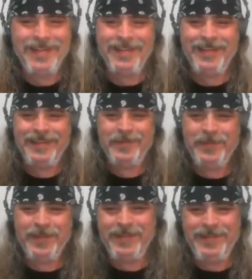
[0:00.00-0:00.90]

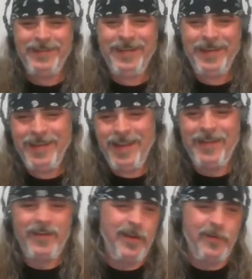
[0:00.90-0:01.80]

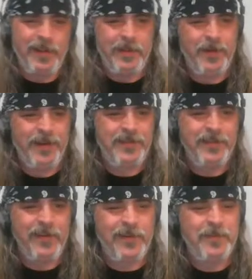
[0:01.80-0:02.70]
and they're not really pricks.
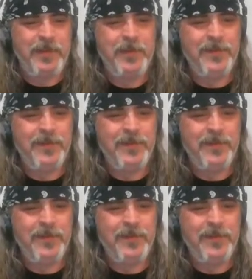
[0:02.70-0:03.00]
They're all good people.